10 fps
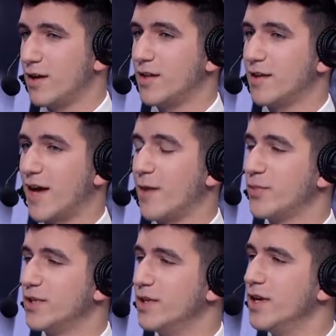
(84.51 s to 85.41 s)
that
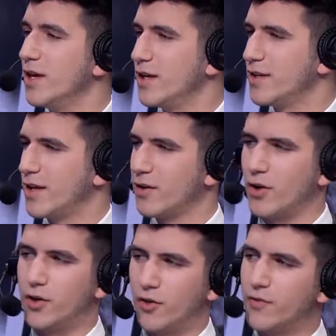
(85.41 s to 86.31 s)
happen that are
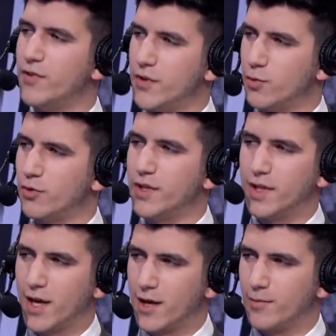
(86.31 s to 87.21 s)
not visible in
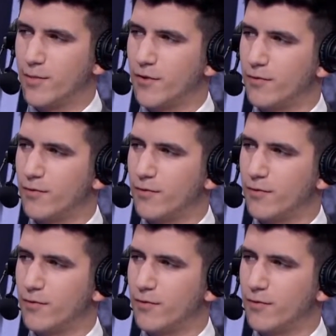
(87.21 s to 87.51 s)
the game.